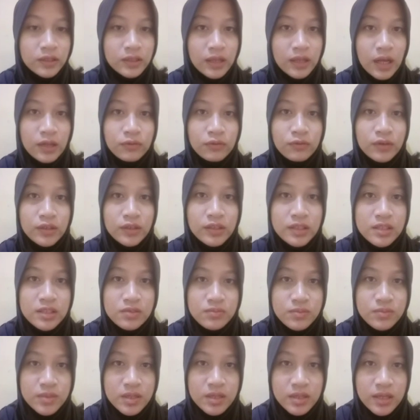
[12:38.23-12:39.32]

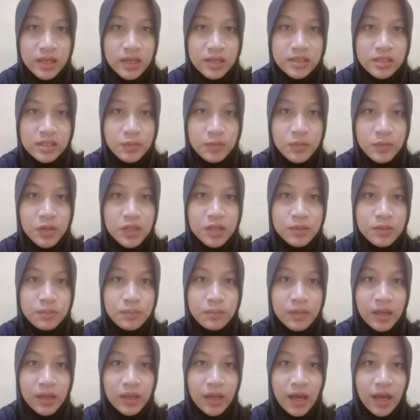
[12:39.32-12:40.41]
advertisement, examiner
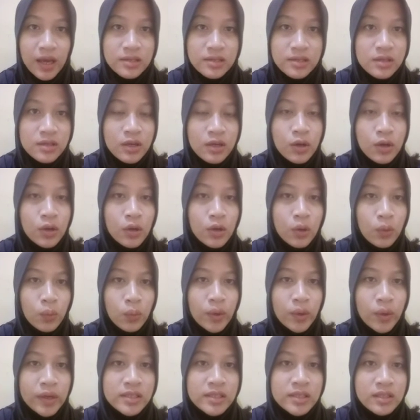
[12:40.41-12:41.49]
may ask,
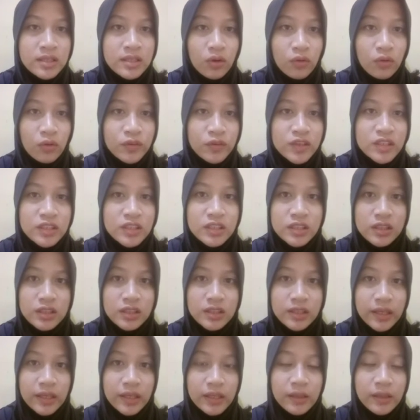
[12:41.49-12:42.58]
where is the conversation
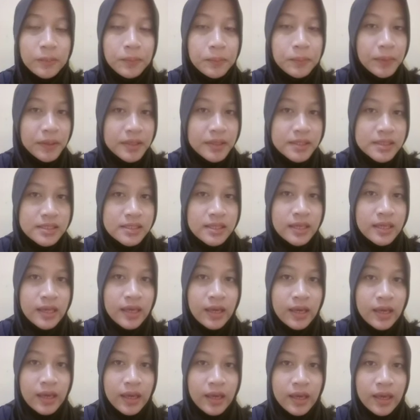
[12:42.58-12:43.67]
taking place?
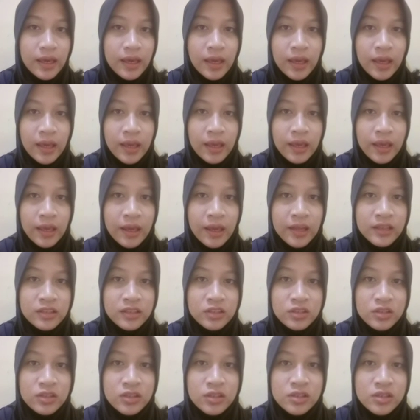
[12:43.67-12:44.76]
A. At
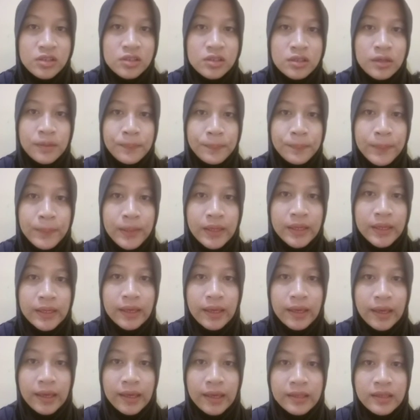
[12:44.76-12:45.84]
church.
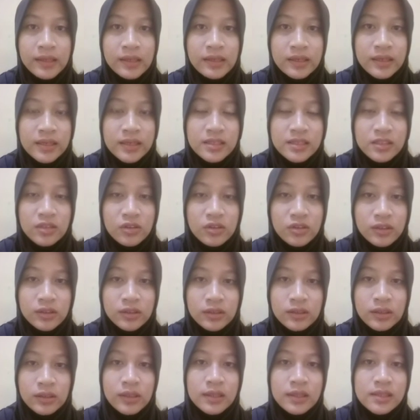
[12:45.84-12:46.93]
B. At the
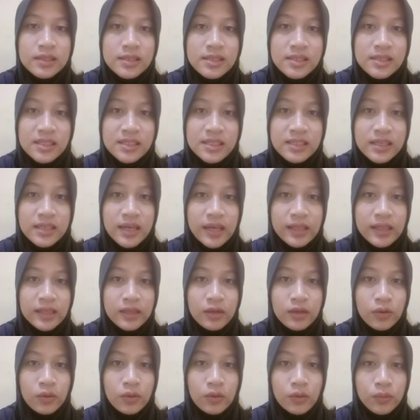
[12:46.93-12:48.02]
restaurant. C. At the
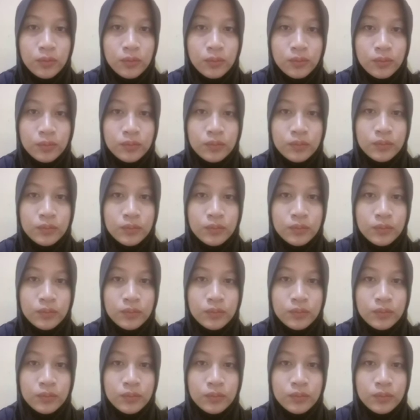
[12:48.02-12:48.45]
home.